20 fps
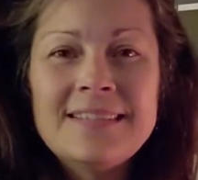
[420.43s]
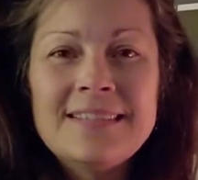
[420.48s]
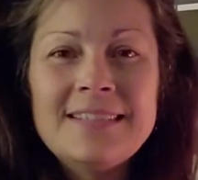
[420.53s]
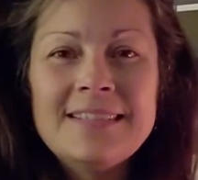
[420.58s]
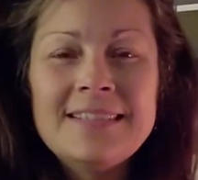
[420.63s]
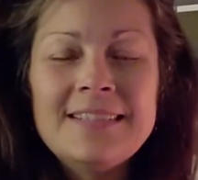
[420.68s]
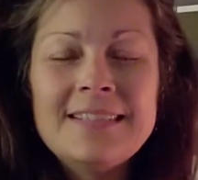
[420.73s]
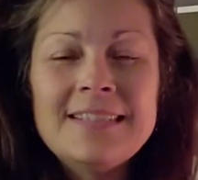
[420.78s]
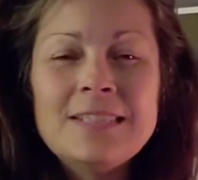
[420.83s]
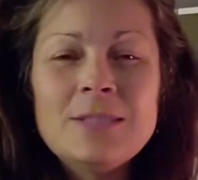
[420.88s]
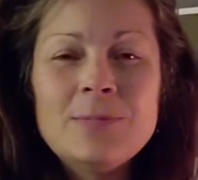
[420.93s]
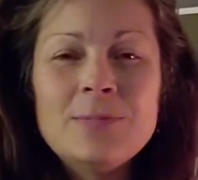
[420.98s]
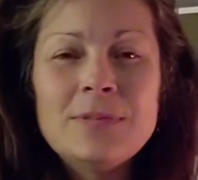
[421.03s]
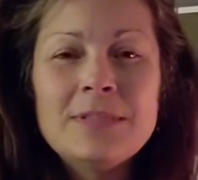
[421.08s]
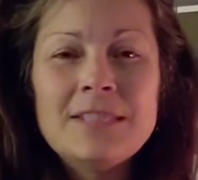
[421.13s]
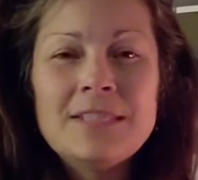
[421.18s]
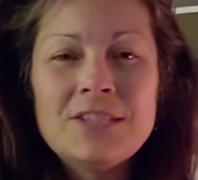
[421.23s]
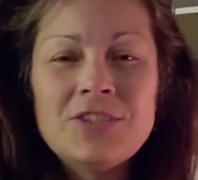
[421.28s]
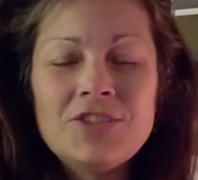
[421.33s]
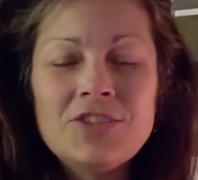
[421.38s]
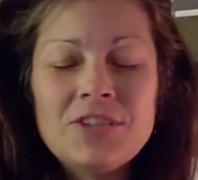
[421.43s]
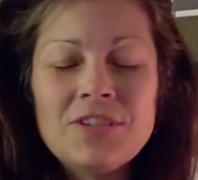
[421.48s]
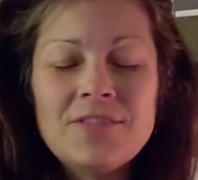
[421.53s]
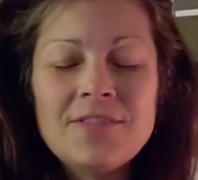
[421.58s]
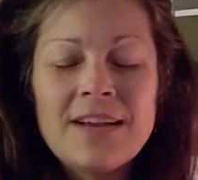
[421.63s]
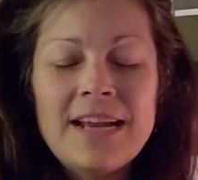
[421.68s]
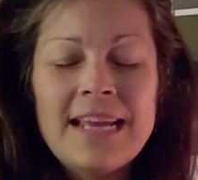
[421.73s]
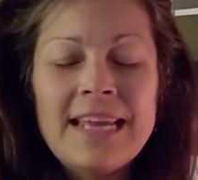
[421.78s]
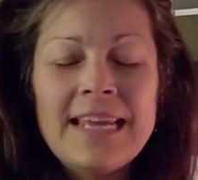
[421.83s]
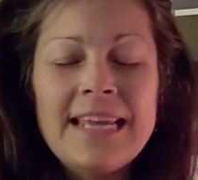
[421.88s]
to this position
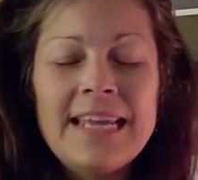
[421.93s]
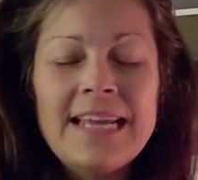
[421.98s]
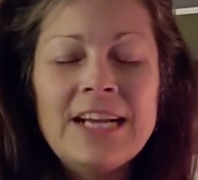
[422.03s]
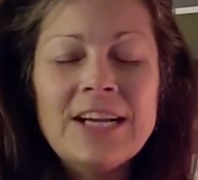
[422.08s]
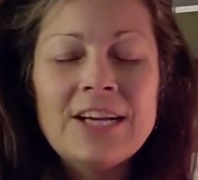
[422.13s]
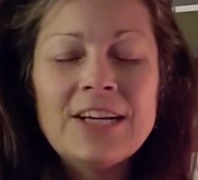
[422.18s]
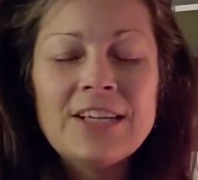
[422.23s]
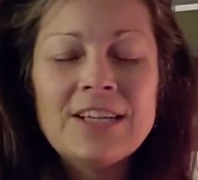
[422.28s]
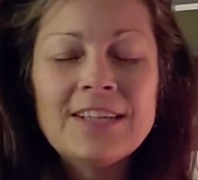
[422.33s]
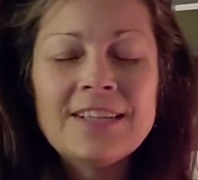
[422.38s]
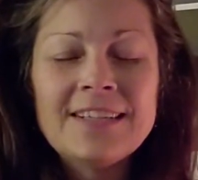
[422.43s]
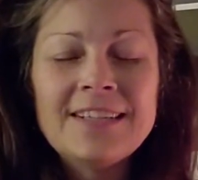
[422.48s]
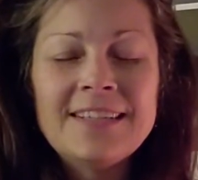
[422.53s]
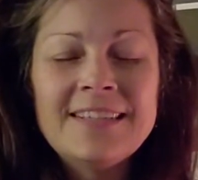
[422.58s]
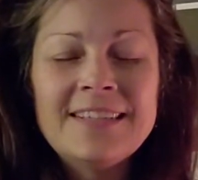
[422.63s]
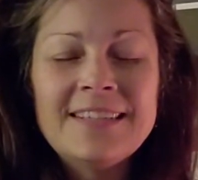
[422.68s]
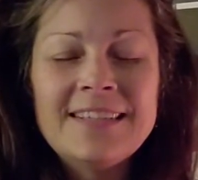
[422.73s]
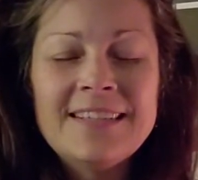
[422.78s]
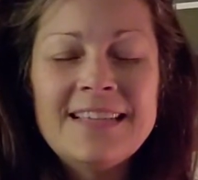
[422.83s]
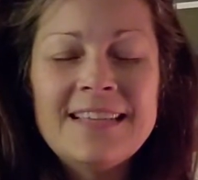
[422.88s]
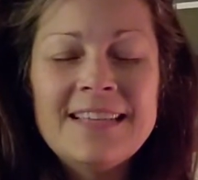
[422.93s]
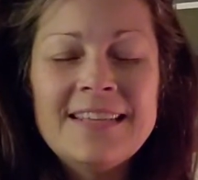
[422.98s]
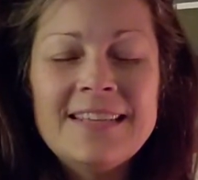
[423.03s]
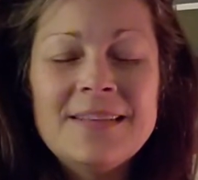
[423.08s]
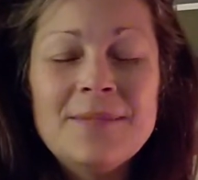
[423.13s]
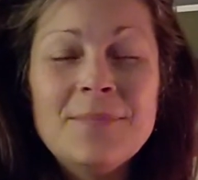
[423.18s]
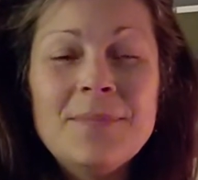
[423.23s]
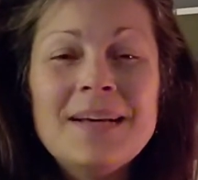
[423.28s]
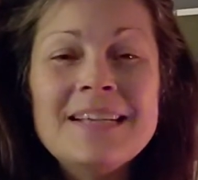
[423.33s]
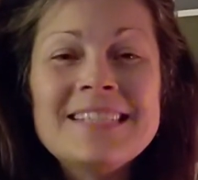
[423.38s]
right here and
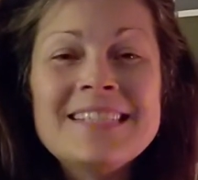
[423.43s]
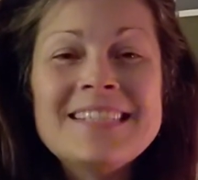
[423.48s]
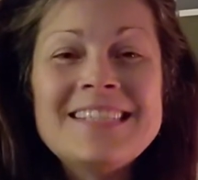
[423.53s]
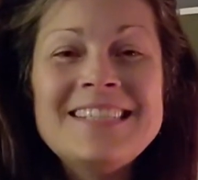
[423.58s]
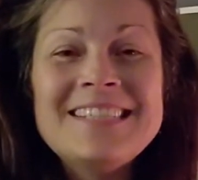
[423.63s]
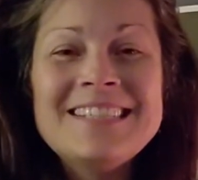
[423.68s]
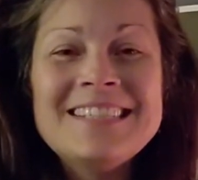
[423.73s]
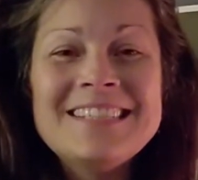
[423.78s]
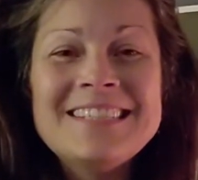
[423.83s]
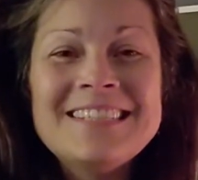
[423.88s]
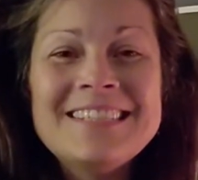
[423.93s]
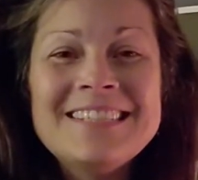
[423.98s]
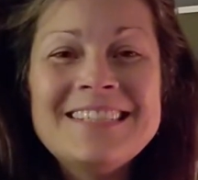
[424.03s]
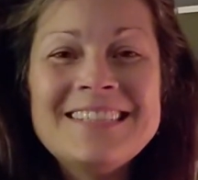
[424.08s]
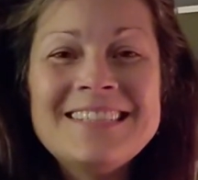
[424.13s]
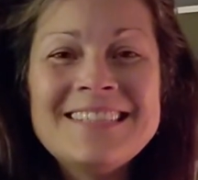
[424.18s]
the messages